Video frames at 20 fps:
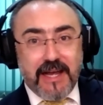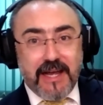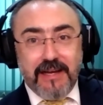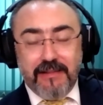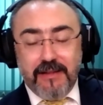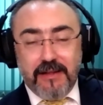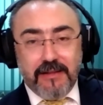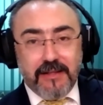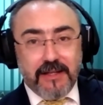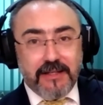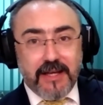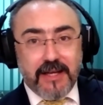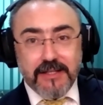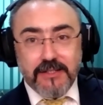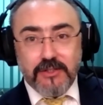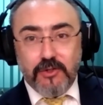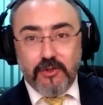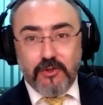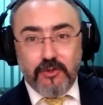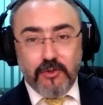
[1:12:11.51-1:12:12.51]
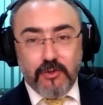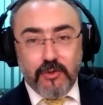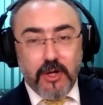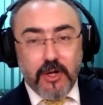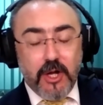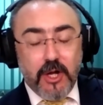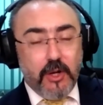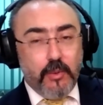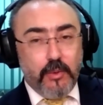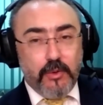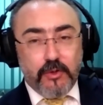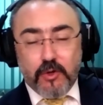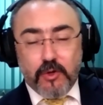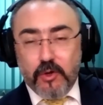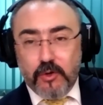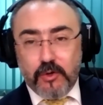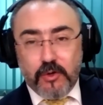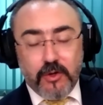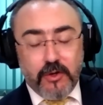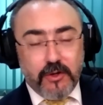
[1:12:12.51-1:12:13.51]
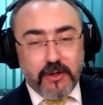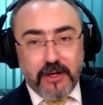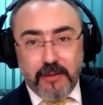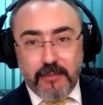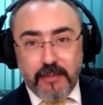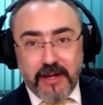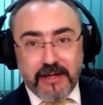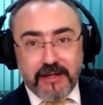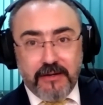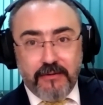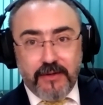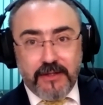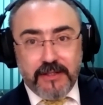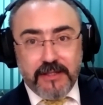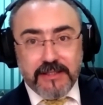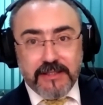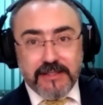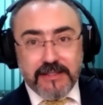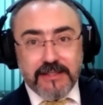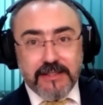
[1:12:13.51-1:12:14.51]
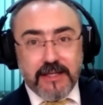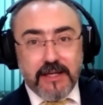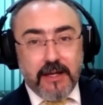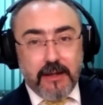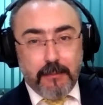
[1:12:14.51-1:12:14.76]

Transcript: anything that has to do with co-curriculum activities.